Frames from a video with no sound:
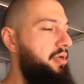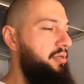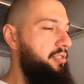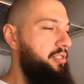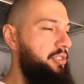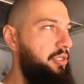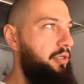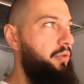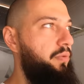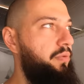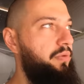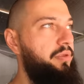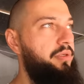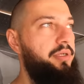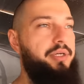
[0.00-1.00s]
So,
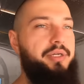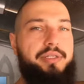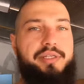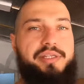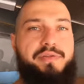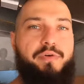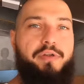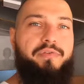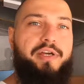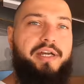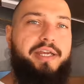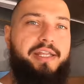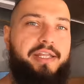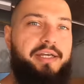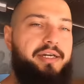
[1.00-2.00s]
this is what we are
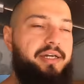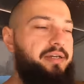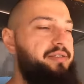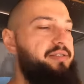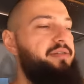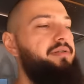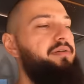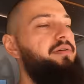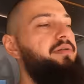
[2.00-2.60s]
getting, guys.